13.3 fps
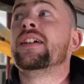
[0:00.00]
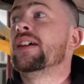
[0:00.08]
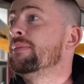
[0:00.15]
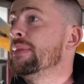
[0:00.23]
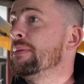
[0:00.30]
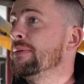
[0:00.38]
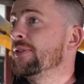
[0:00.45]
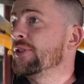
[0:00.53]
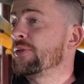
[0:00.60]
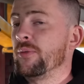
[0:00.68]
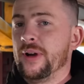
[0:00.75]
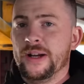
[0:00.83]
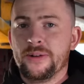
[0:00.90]
and maybe
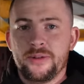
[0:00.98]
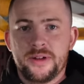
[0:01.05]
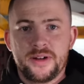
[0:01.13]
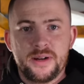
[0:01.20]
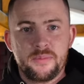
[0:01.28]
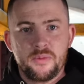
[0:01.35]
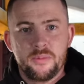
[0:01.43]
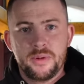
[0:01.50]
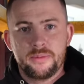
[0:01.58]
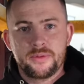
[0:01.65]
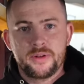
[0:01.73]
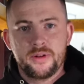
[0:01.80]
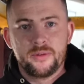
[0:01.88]
this rain will let up and we'll be
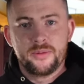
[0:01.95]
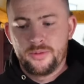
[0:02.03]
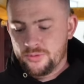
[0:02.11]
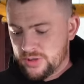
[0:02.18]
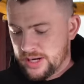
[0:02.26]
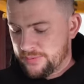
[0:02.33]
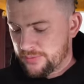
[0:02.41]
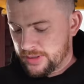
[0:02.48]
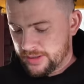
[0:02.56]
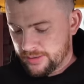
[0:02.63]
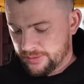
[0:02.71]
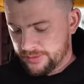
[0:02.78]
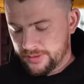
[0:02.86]
able to go drive
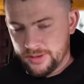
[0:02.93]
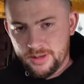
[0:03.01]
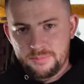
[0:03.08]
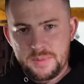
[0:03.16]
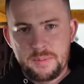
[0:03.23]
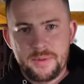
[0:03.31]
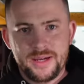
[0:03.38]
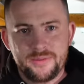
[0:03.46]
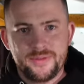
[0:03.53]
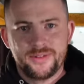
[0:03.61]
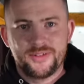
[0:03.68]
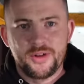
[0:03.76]
around. Maybe I can convince